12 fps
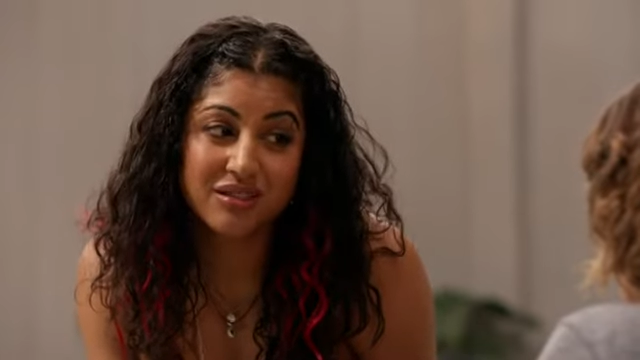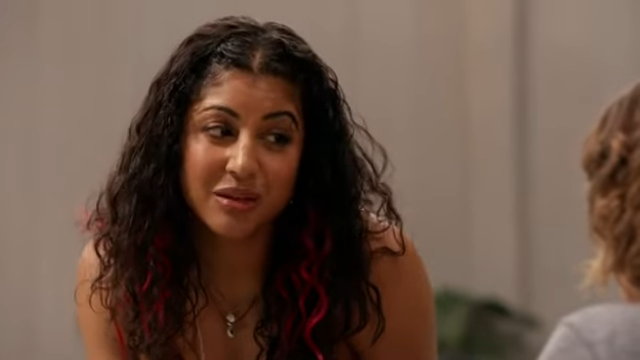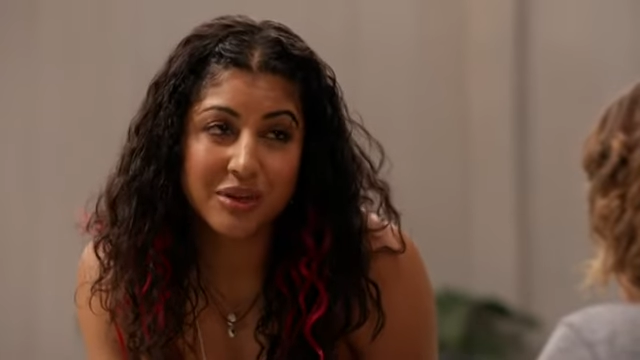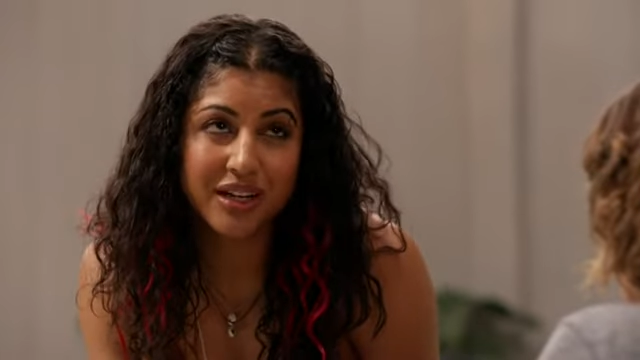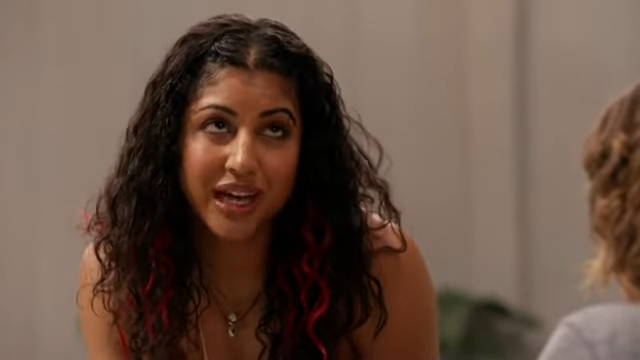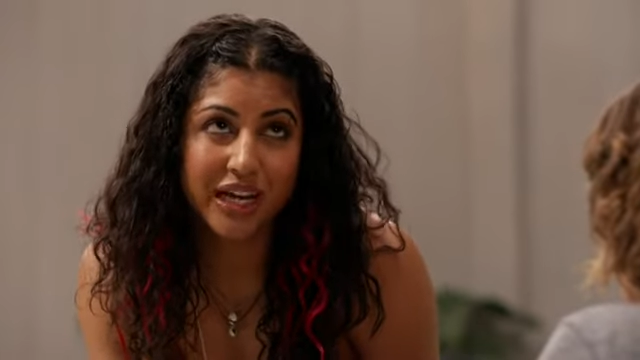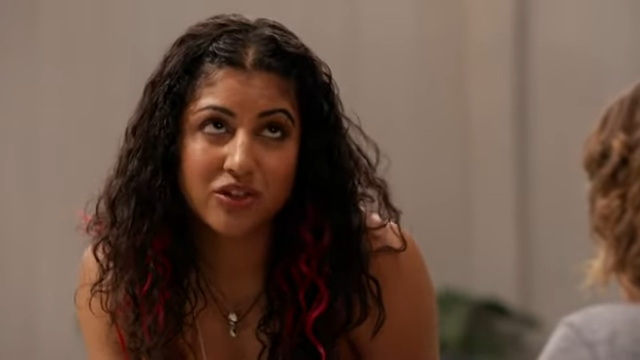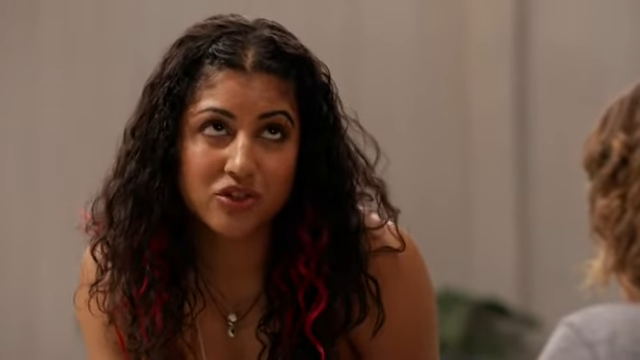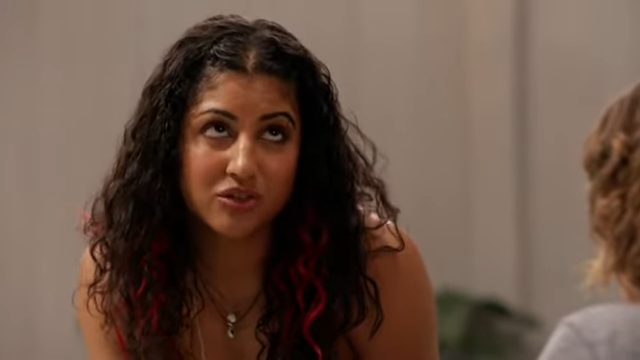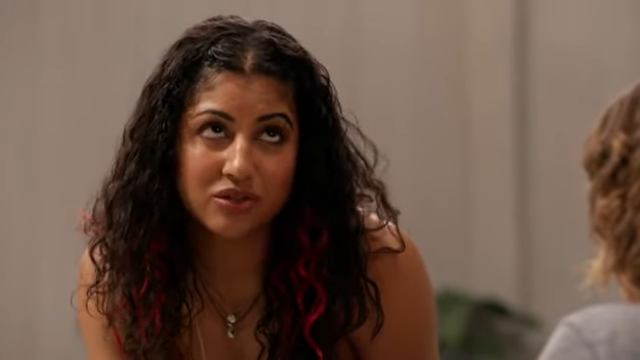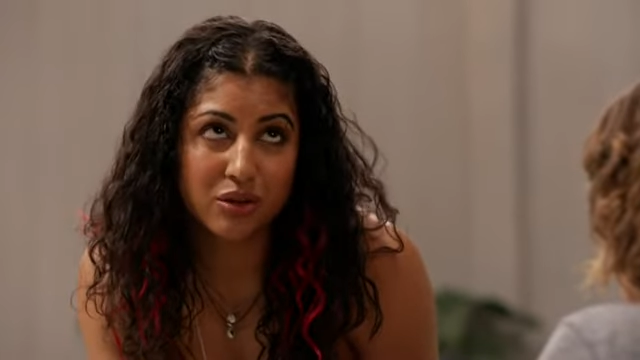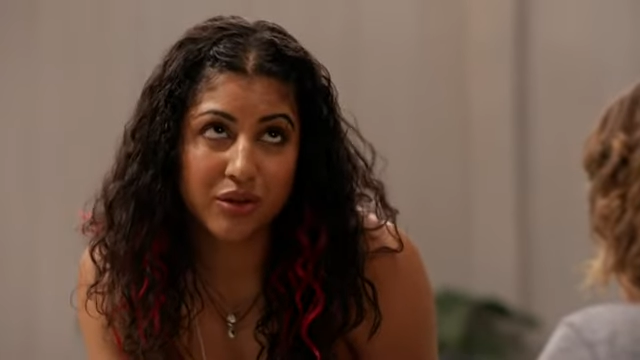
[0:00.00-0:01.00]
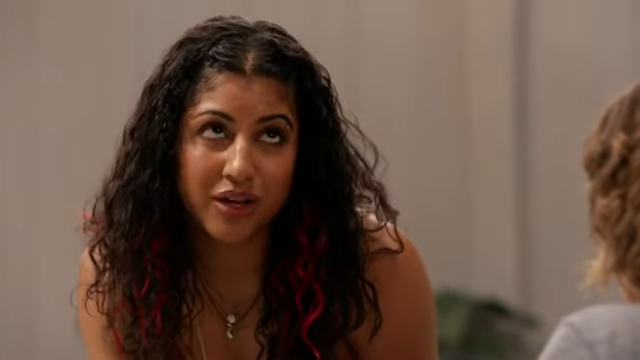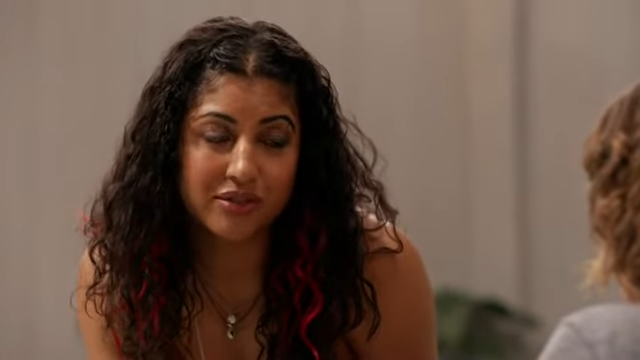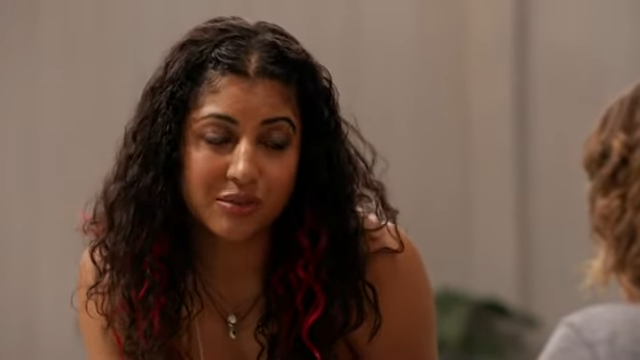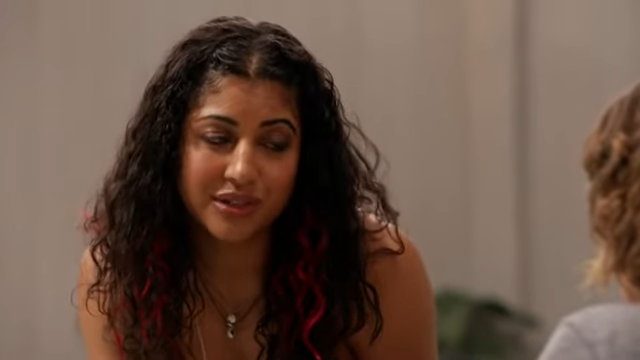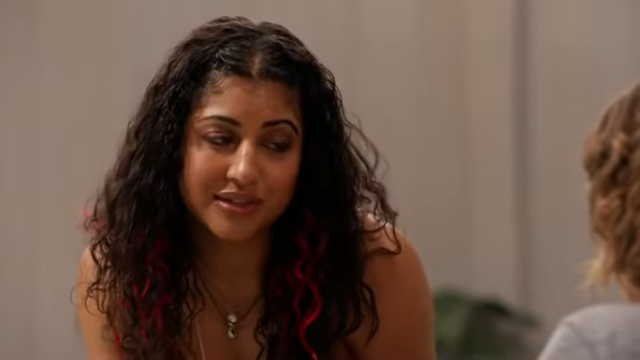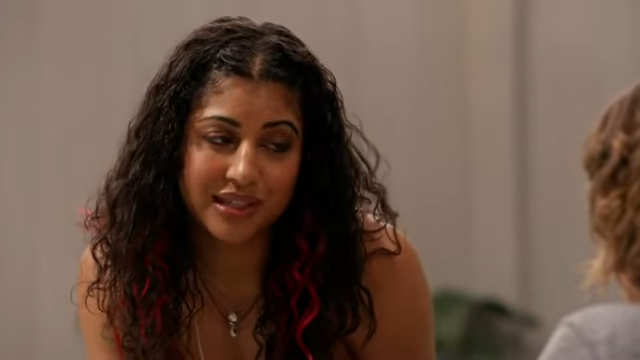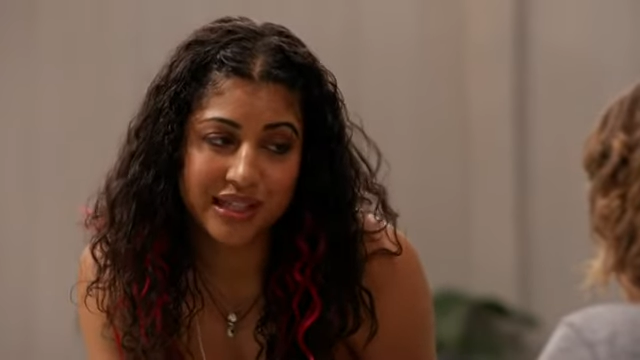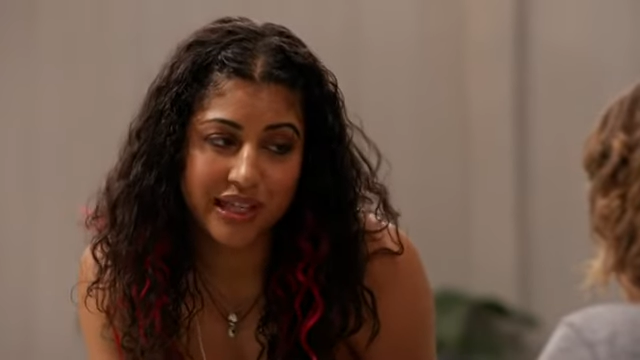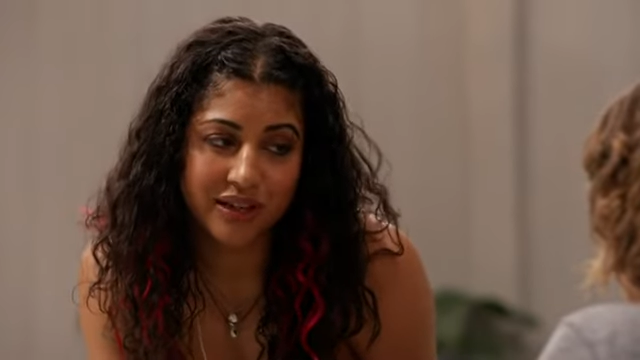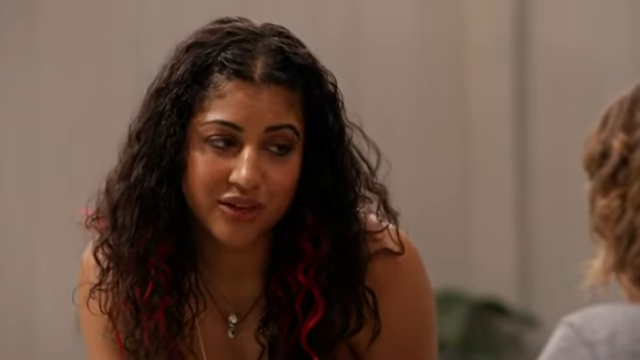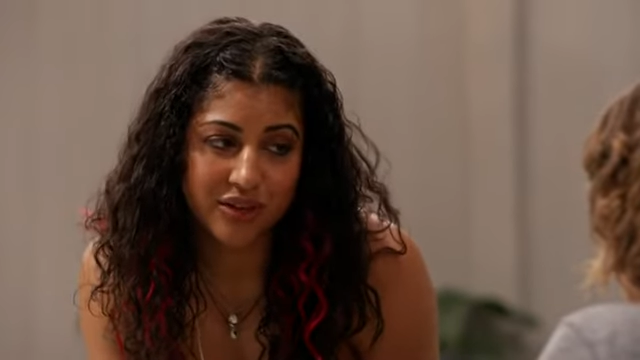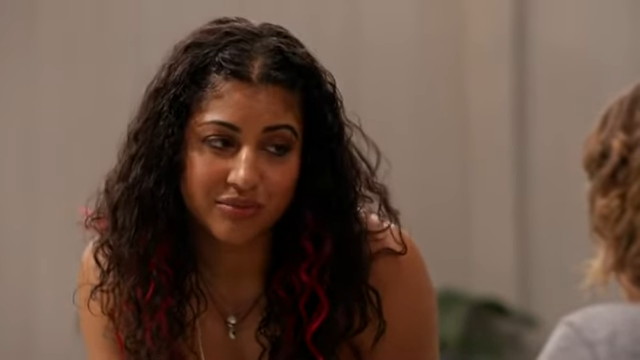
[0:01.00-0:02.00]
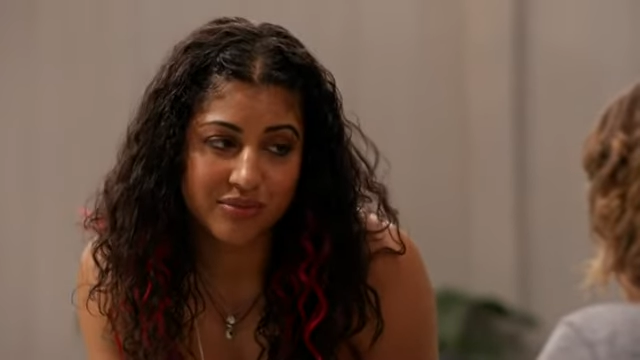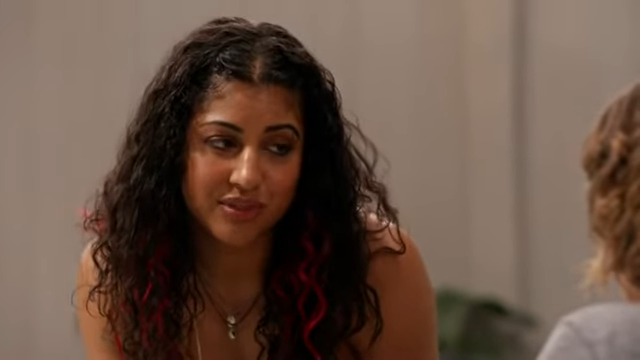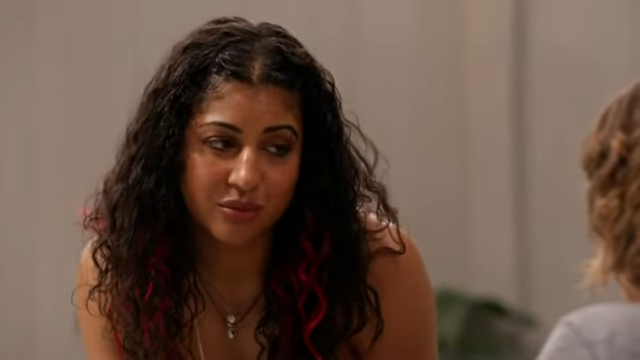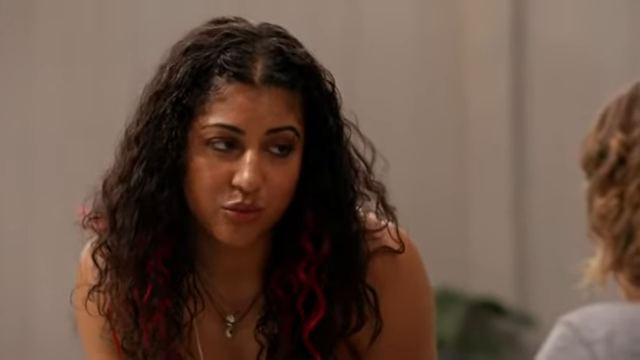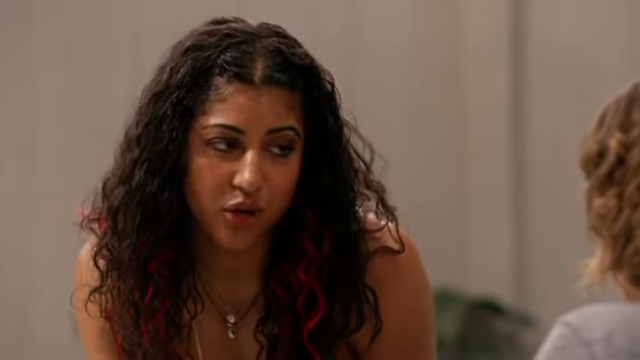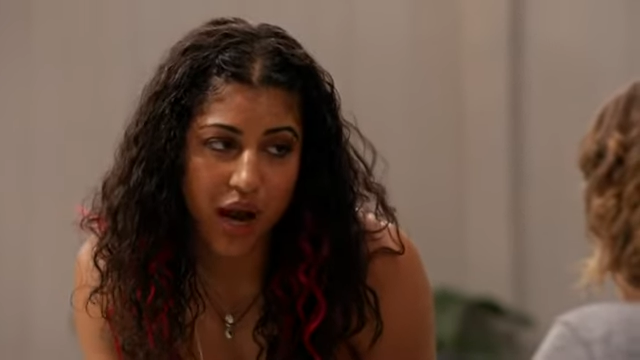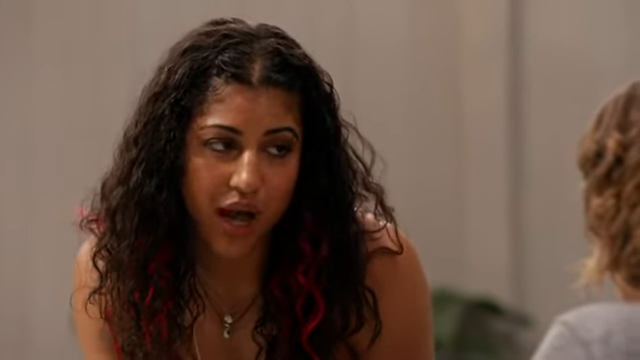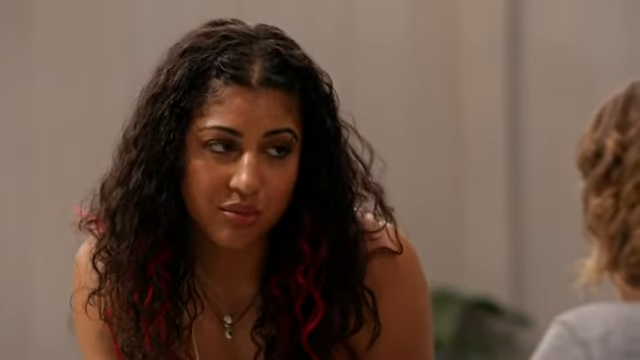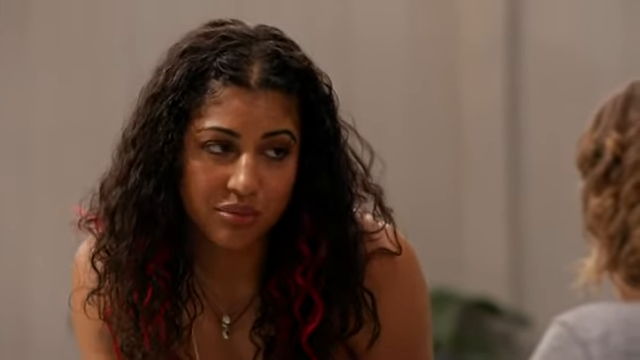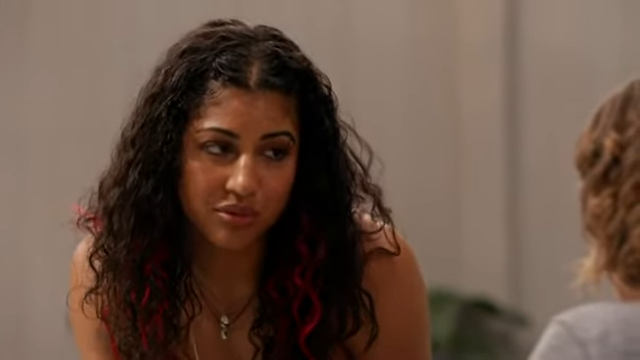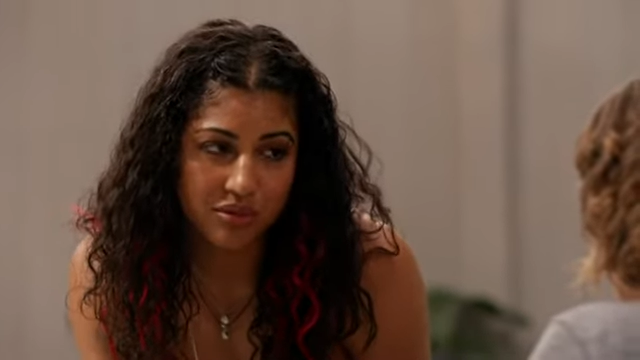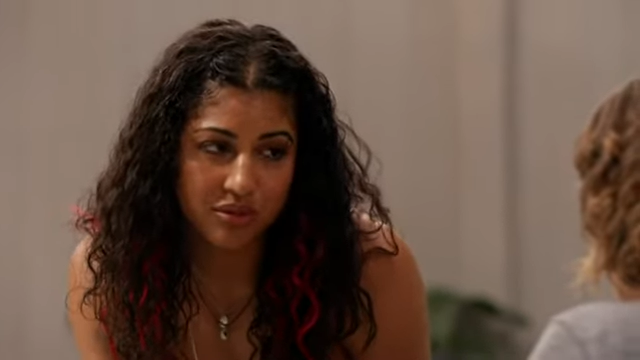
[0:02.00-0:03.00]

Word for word: I mean, angels don't have to be singing or some crap,